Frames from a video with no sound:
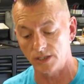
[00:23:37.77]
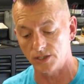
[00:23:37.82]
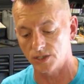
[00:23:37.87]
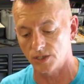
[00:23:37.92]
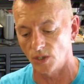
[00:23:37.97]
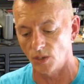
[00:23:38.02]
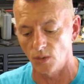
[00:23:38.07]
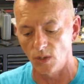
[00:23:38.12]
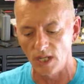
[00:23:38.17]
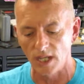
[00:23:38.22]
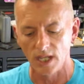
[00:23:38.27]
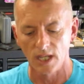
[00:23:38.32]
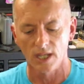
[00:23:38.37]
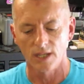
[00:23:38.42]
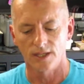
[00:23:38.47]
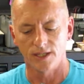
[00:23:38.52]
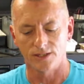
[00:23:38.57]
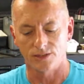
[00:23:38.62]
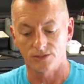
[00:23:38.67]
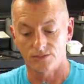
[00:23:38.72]
So
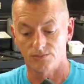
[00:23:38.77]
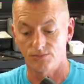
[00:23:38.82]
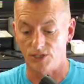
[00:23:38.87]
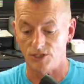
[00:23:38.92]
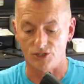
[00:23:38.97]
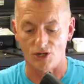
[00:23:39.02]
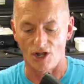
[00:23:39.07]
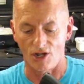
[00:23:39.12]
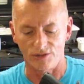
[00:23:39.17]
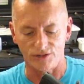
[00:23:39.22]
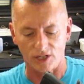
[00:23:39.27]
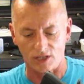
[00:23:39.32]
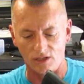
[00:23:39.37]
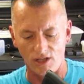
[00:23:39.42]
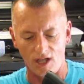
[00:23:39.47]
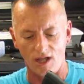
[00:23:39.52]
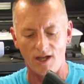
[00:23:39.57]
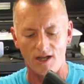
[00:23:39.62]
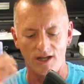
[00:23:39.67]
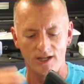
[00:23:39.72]
it's called the
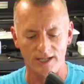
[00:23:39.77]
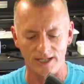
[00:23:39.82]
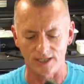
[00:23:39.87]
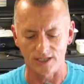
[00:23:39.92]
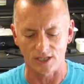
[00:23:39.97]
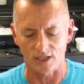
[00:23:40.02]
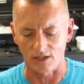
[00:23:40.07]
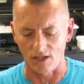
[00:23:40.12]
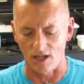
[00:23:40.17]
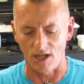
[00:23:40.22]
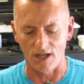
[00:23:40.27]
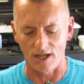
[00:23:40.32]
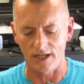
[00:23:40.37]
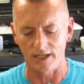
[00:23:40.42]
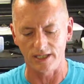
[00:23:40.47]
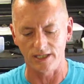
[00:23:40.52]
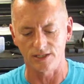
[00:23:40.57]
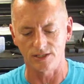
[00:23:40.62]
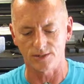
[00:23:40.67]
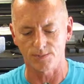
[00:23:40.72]
claw, and the
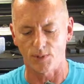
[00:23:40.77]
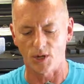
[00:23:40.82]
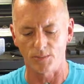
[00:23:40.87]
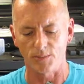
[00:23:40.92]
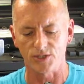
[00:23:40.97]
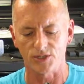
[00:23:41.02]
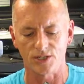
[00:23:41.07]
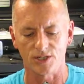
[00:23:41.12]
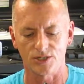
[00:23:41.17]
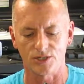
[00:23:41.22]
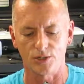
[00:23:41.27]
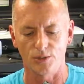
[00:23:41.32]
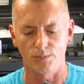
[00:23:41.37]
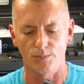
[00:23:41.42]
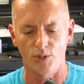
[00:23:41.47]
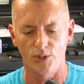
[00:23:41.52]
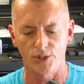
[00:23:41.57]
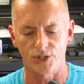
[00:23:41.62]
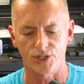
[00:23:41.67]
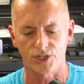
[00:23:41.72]
claw's purpose is to
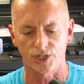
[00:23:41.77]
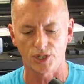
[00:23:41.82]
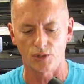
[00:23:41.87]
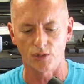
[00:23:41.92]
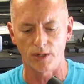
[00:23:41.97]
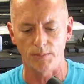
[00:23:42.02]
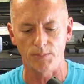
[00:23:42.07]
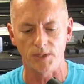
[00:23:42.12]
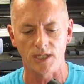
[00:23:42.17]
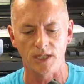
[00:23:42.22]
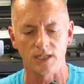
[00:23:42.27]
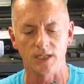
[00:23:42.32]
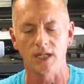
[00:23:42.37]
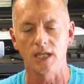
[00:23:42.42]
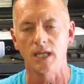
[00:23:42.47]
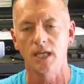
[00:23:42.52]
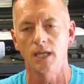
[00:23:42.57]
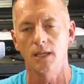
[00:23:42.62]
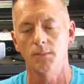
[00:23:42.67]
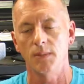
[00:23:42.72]
push the grip in.
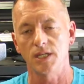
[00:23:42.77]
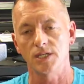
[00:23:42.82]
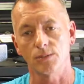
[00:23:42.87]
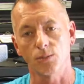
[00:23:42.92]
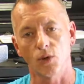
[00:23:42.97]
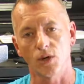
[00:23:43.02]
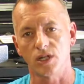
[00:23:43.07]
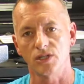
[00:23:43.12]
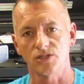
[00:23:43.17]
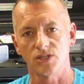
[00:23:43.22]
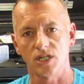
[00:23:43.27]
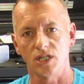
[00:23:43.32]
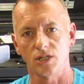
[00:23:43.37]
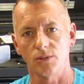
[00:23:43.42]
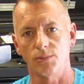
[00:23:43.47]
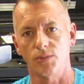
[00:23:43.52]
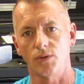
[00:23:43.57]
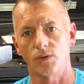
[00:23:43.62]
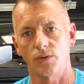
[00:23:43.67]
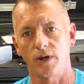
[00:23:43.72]
Makes it more
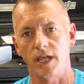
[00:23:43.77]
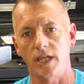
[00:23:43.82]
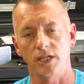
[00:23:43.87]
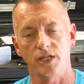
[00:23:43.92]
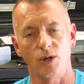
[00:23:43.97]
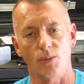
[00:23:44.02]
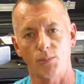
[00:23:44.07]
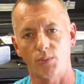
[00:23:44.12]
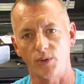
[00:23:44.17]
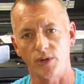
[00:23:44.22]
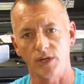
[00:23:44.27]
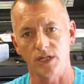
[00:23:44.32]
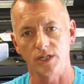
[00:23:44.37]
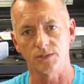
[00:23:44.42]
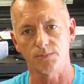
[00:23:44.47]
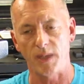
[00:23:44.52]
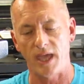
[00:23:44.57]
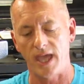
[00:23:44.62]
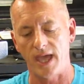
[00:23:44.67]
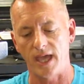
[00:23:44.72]
concealable, right? You don't print as
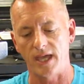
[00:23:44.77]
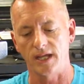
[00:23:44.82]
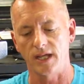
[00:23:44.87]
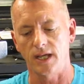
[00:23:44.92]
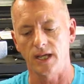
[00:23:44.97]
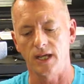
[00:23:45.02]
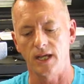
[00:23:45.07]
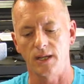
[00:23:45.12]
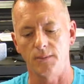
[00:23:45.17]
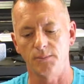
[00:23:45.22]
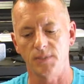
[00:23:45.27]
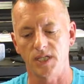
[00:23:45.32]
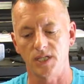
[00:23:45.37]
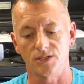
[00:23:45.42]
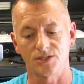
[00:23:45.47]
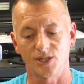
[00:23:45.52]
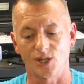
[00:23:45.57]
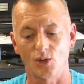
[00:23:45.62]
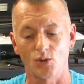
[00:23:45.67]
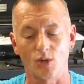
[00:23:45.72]
bad
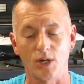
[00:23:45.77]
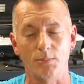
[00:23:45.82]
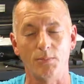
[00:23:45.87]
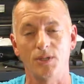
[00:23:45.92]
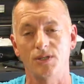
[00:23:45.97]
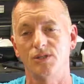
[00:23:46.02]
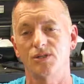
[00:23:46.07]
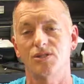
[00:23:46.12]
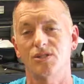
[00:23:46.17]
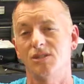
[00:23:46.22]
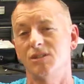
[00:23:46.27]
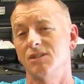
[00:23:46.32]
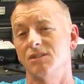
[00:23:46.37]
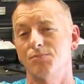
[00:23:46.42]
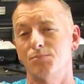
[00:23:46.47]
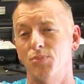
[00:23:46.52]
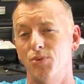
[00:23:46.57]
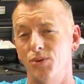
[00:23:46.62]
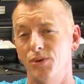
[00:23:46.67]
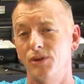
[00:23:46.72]
because the grip on this thing is
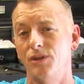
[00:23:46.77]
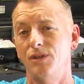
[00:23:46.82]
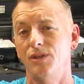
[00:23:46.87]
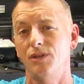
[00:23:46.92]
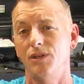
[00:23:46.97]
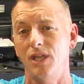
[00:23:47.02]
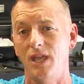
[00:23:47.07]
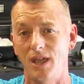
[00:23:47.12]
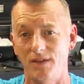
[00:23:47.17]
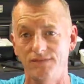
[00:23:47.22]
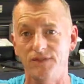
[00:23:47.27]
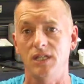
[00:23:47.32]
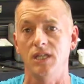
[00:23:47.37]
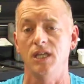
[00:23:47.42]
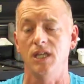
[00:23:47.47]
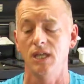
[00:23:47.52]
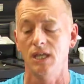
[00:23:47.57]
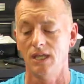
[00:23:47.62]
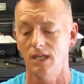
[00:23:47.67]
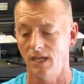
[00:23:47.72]
pretty hefty.
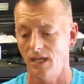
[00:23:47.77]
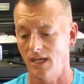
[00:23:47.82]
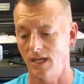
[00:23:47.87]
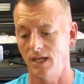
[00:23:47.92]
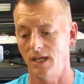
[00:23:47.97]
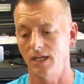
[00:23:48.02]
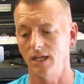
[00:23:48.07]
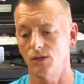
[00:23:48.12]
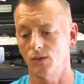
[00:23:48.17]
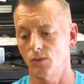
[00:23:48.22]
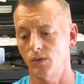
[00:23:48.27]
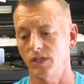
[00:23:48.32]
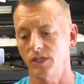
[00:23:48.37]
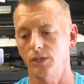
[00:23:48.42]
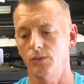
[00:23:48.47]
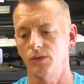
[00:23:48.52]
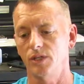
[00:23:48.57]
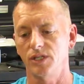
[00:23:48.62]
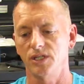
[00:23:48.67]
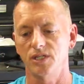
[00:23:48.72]
It'll really,
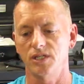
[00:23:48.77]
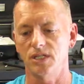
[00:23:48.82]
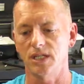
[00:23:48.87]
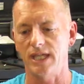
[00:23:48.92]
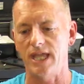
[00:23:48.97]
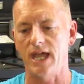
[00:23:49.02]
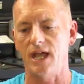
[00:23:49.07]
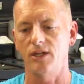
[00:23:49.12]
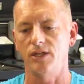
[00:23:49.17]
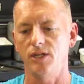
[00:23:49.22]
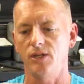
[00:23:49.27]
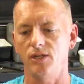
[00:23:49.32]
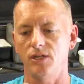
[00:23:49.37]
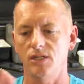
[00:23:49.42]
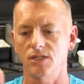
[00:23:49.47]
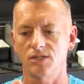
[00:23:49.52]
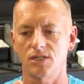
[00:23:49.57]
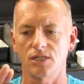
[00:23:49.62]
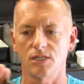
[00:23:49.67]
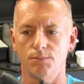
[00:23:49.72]
really stick out. You
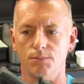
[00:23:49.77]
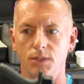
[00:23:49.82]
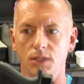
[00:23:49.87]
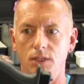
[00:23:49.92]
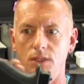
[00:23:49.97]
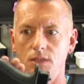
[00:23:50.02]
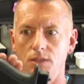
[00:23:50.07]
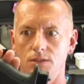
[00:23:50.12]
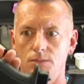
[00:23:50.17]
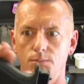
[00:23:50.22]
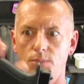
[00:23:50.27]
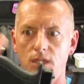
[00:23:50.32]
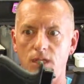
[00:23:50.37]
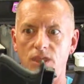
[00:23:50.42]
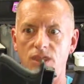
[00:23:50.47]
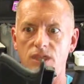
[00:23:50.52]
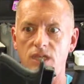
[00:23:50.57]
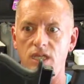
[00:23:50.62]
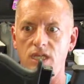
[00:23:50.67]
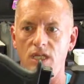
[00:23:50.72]
can see this big, this big
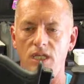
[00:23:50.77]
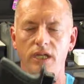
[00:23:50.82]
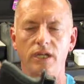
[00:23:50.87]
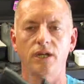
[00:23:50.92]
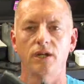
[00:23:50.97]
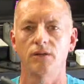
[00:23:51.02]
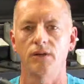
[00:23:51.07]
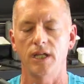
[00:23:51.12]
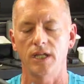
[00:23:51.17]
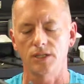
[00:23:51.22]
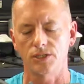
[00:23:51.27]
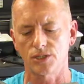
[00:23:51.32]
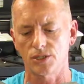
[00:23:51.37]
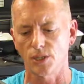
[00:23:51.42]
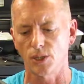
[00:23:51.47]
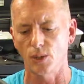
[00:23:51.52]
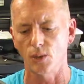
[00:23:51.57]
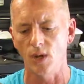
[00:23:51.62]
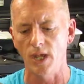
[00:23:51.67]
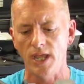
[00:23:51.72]
thing here, right?
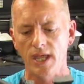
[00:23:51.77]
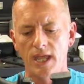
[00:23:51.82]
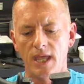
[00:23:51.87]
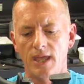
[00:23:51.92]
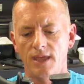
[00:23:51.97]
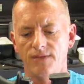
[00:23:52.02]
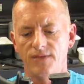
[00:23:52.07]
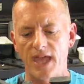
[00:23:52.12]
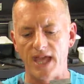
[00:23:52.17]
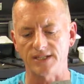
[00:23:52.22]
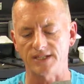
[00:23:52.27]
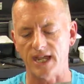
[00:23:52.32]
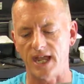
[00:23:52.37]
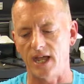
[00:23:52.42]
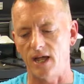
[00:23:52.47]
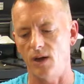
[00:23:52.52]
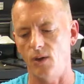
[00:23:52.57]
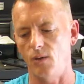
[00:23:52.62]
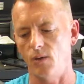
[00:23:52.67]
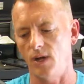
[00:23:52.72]
So that's
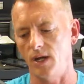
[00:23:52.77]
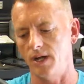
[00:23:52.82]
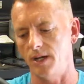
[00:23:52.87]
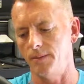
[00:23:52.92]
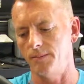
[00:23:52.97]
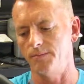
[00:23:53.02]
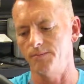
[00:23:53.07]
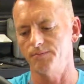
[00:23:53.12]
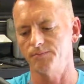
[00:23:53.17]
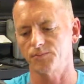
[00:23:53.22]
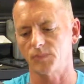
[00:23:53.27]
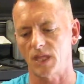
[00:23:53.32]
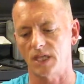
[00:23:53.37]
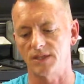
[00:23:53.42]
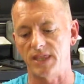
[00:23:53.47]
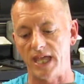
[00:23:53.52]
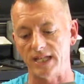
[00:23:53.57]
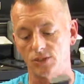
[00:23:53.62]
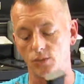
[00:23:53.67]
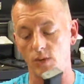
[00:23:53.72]
how.
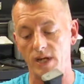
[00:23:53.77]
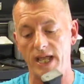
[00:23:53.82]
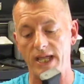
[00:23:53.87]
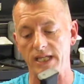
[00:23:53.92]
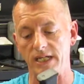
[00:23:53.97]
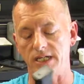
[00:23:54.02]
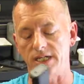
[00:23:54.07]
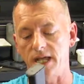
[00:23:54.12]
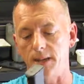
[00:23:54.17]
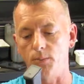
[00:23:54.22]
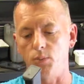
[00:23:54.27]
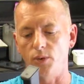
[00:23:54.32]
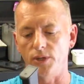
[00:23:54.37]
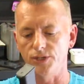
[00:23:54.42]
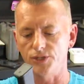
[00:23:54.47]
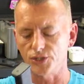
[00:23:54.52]
That's what I ended up with.